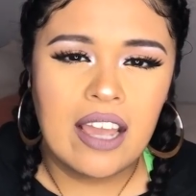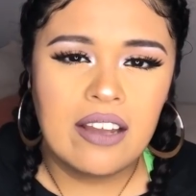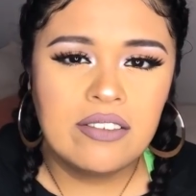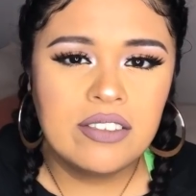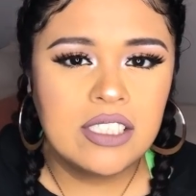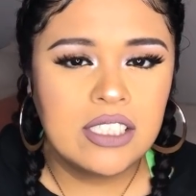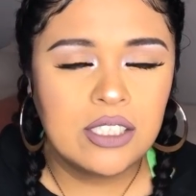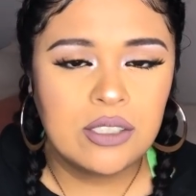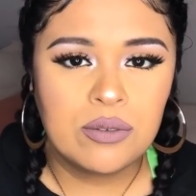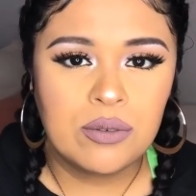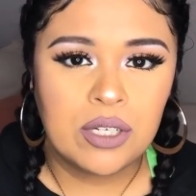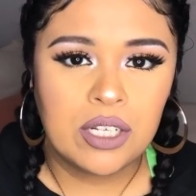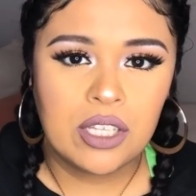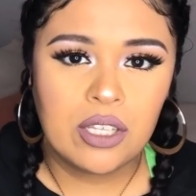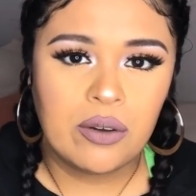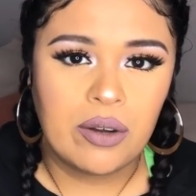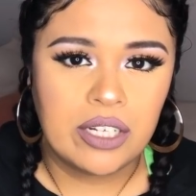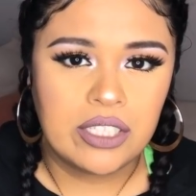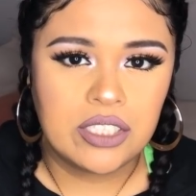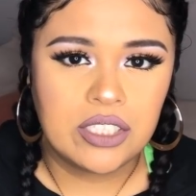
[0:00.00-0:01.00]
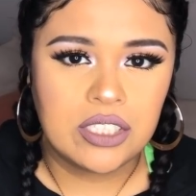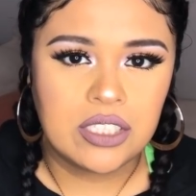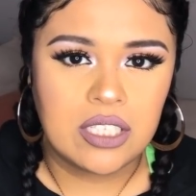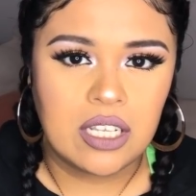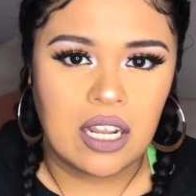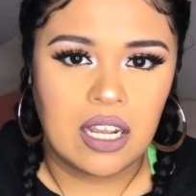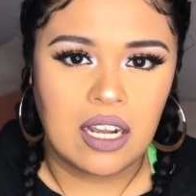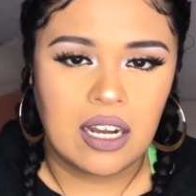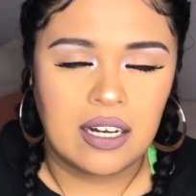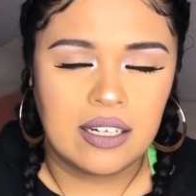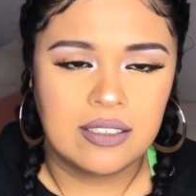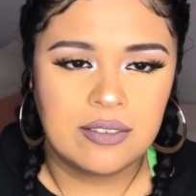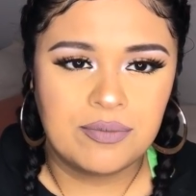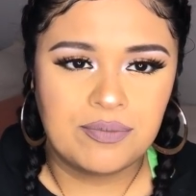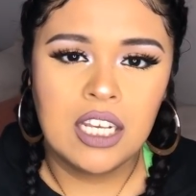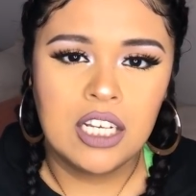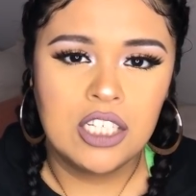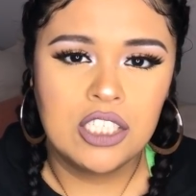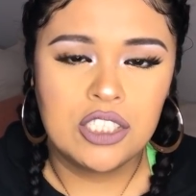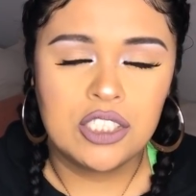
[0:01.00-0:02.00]
every single one of the questions that I got.
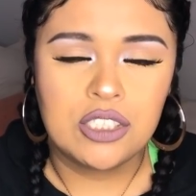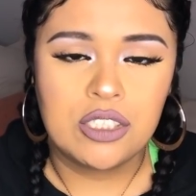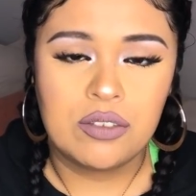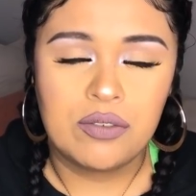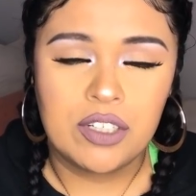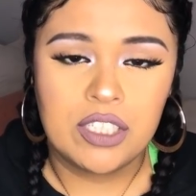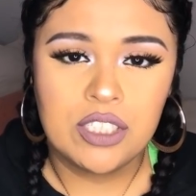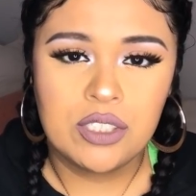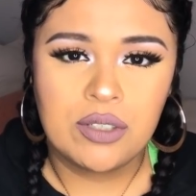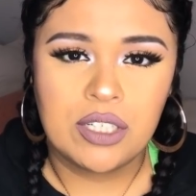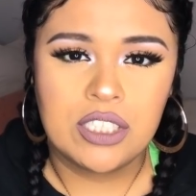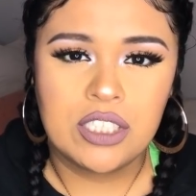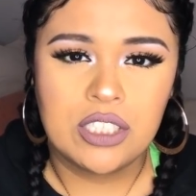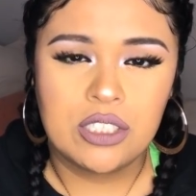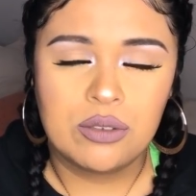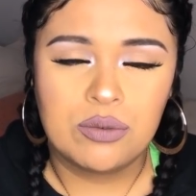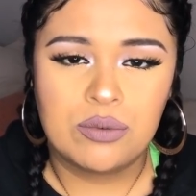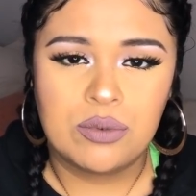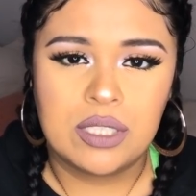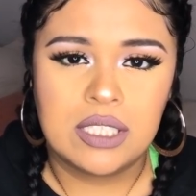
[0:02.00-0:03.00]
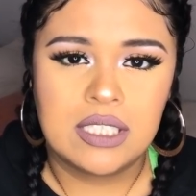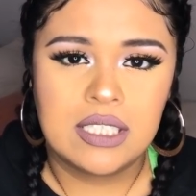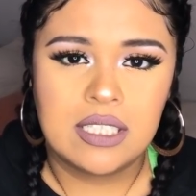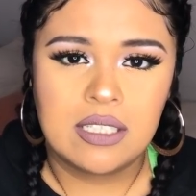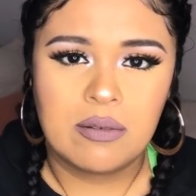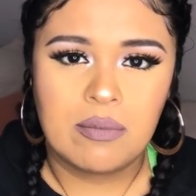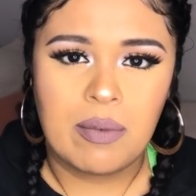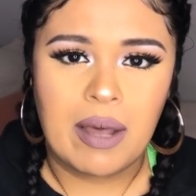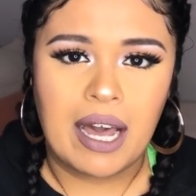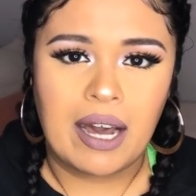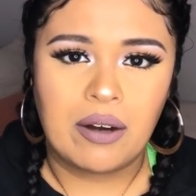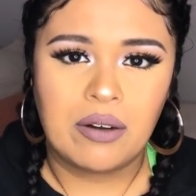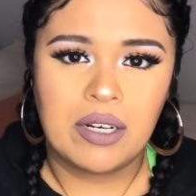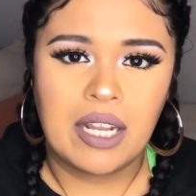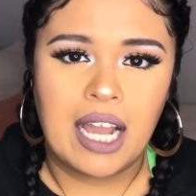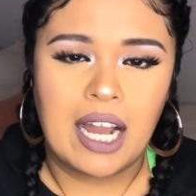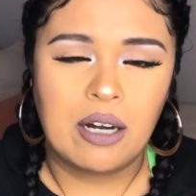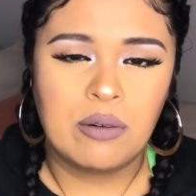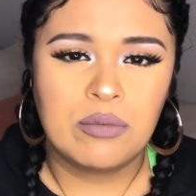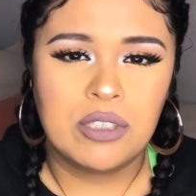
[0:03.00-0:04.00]
So the first question was about
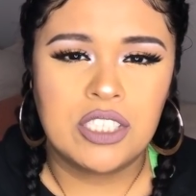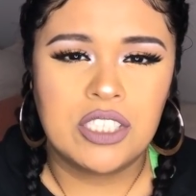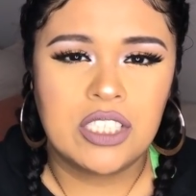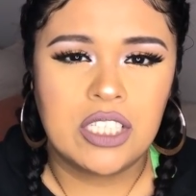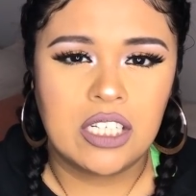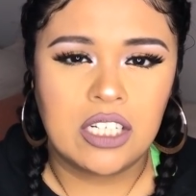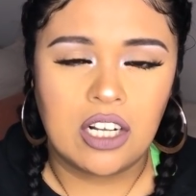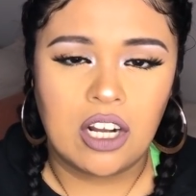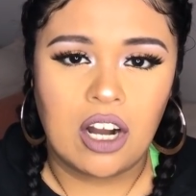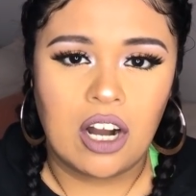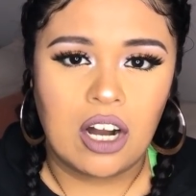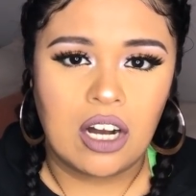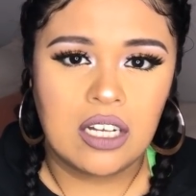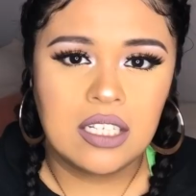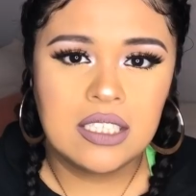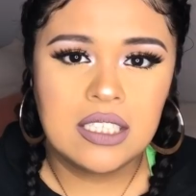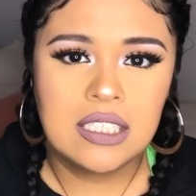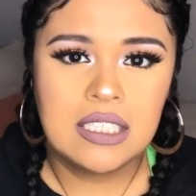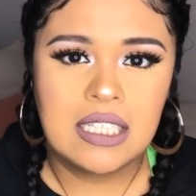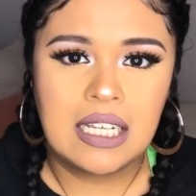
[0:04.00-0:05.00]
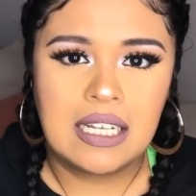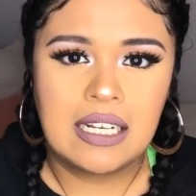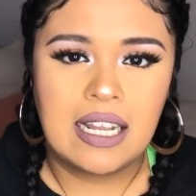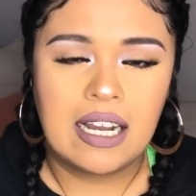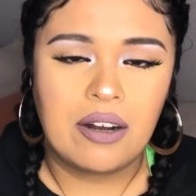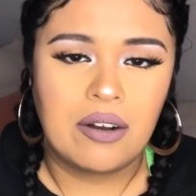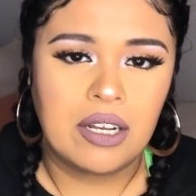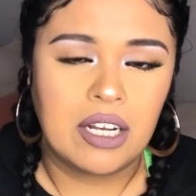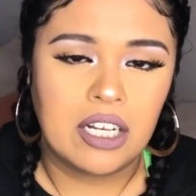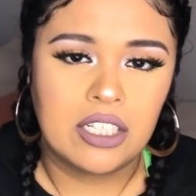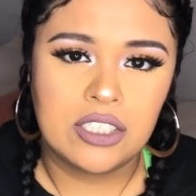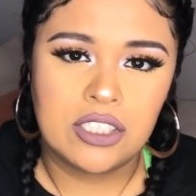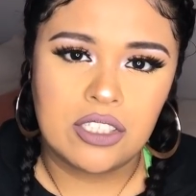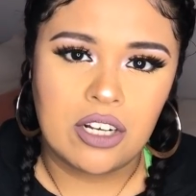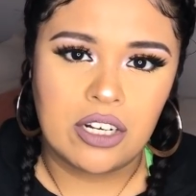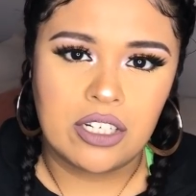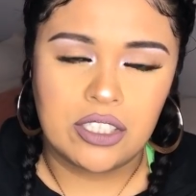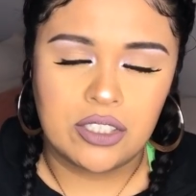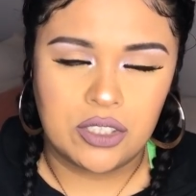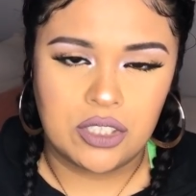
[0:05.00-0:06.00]
how much it cost and how I got
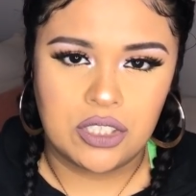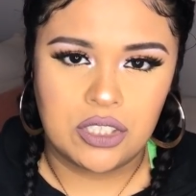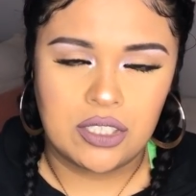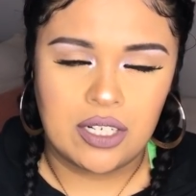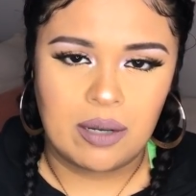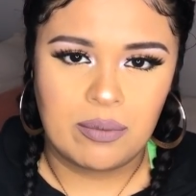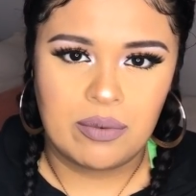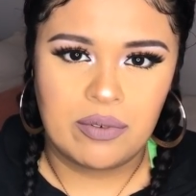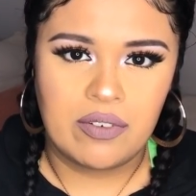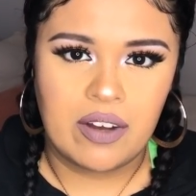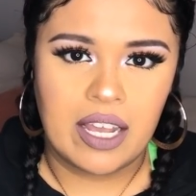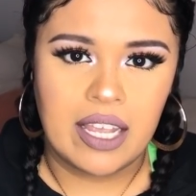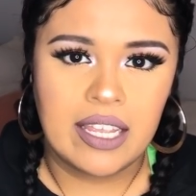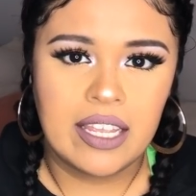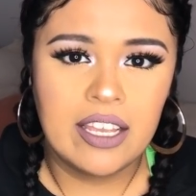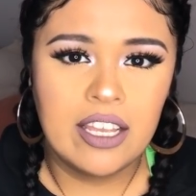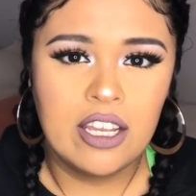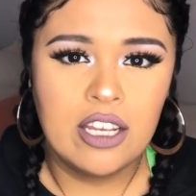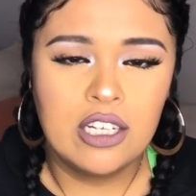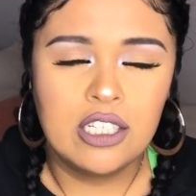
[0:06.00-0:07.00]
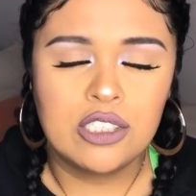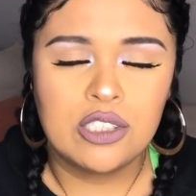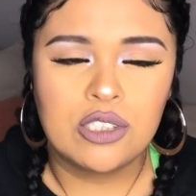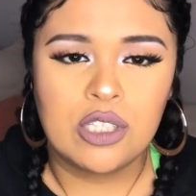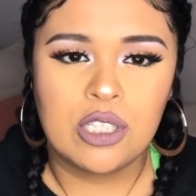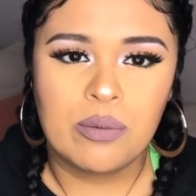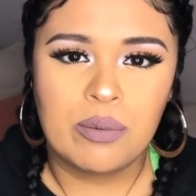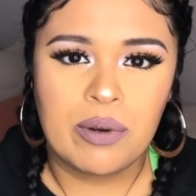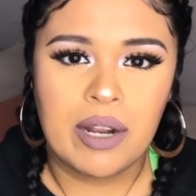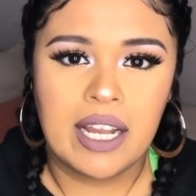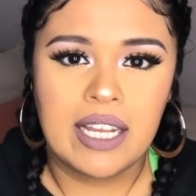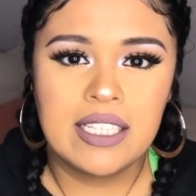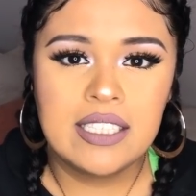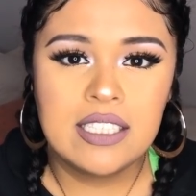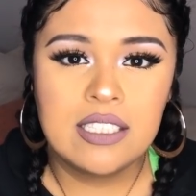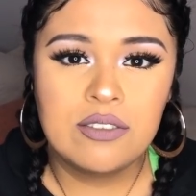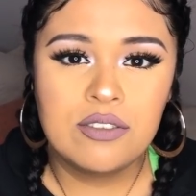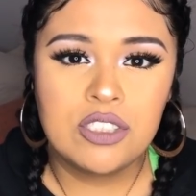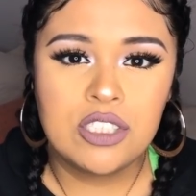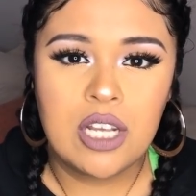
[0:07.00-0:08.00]
started using Shopify. So the
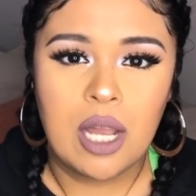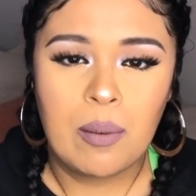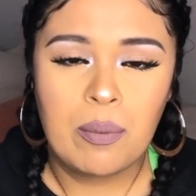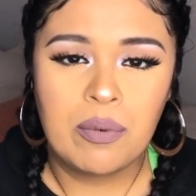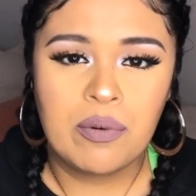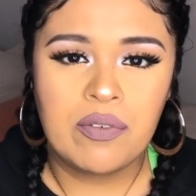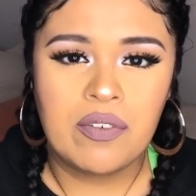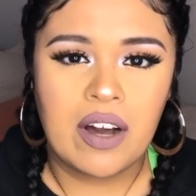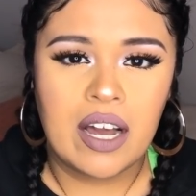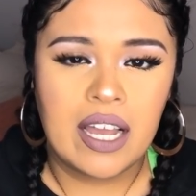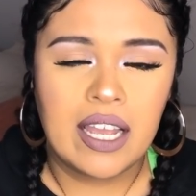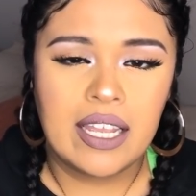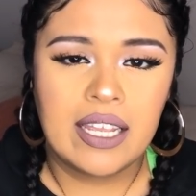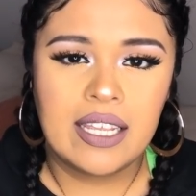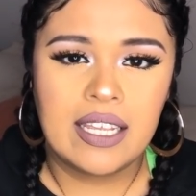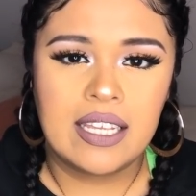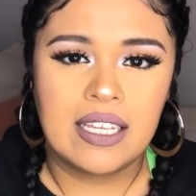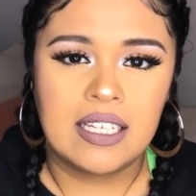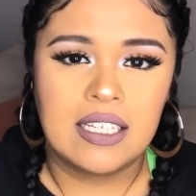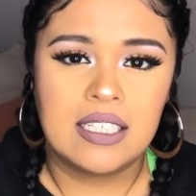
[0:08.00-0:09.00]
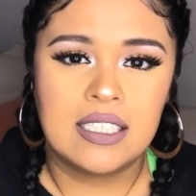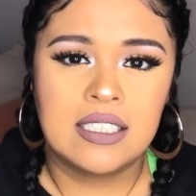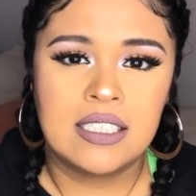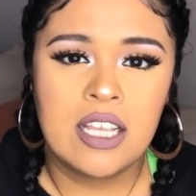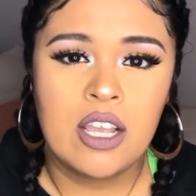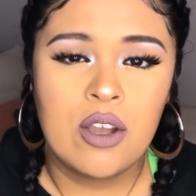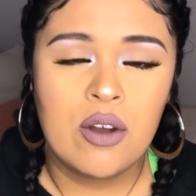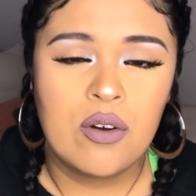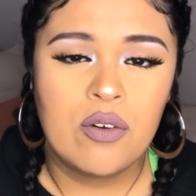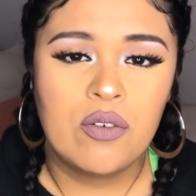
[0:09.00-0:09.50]
price of Shopify is,